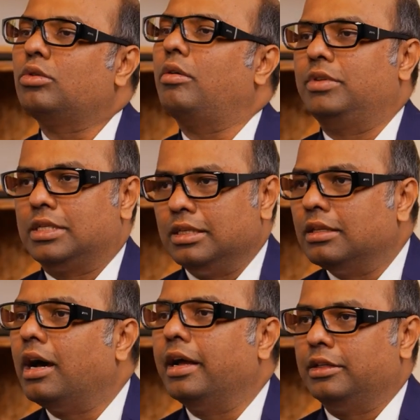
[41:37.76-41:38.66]
So obviously
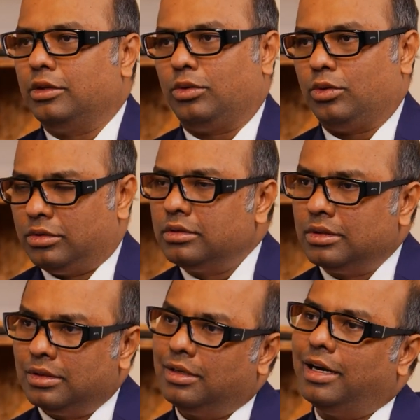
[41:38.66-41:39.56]
the higher the growth,
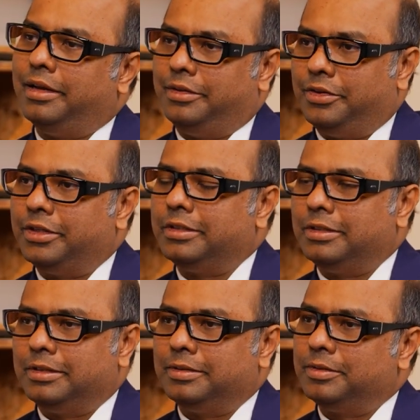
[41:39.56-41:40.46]
higher the returns.